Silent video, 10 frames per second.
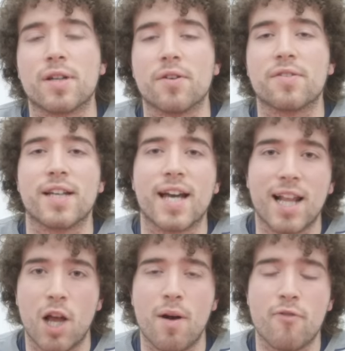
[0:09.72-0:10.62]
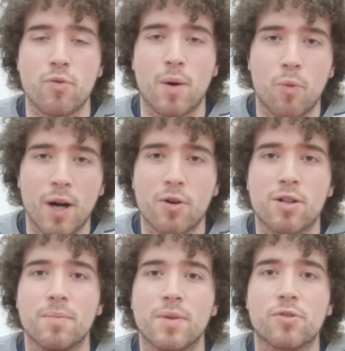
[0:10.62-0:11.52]
Chelsea. Hello everyone,
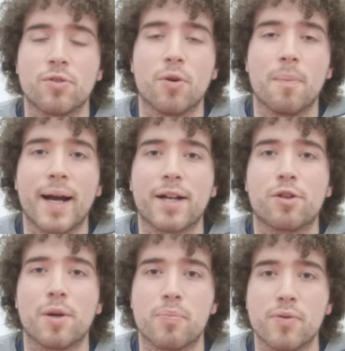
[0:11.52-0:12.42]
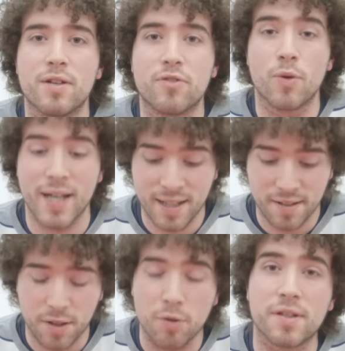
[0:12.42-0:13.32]
welcome to your match preview in
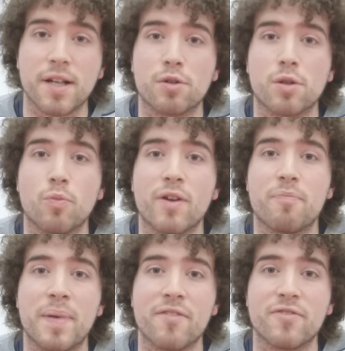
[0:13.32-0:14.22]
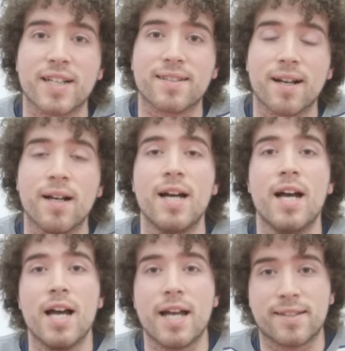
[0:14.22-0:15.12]
association with BetVictor.
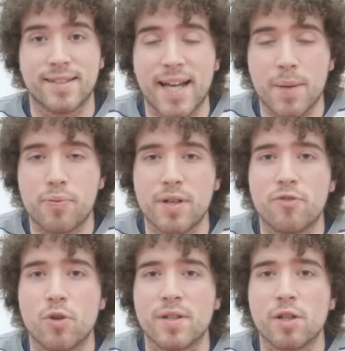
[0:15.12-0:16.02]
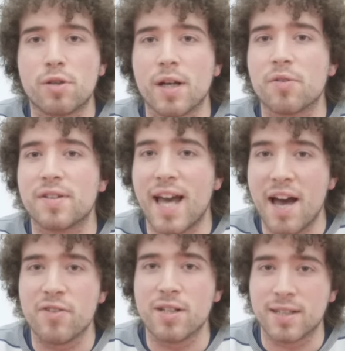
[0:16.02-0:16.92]
Today previewing the Chelsea
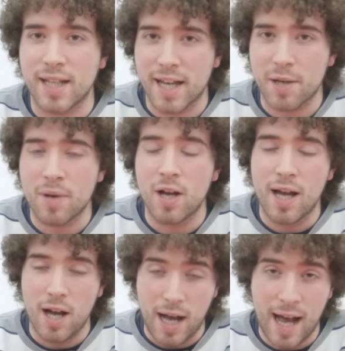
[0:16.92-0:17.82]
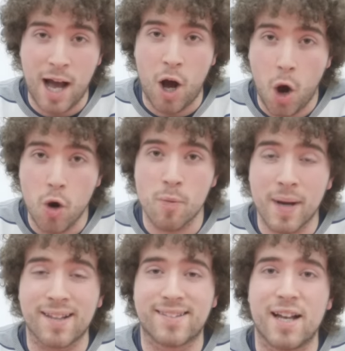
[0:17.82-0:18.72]
Everton game at home
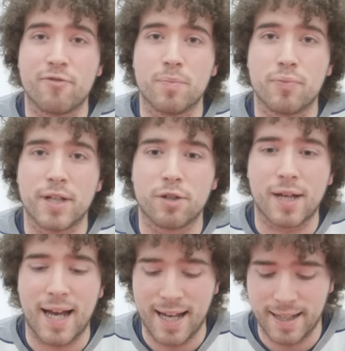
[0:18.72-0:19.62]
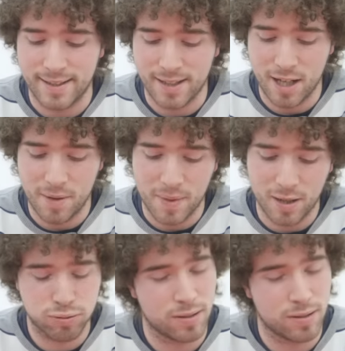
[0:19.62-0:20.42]
at Stamford Bridge and um,